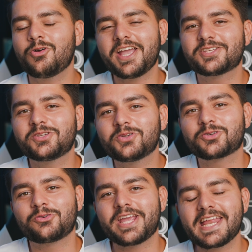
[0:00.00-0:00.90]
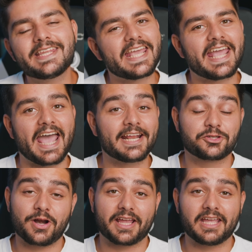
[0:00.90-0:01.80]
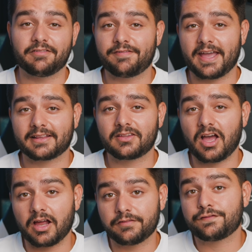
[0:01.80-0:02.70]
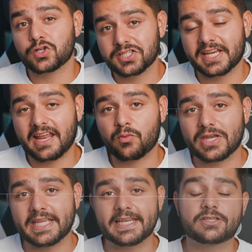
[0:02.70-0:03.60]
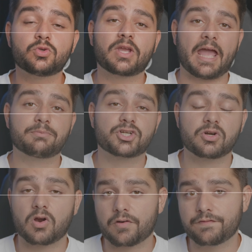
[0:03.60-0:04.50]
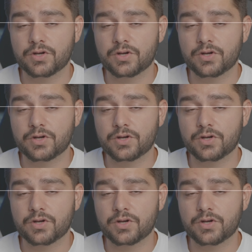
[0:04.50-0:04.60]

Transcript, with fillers: Okay, so to create a head tracking effect, uh, the first thing that we need is to capture our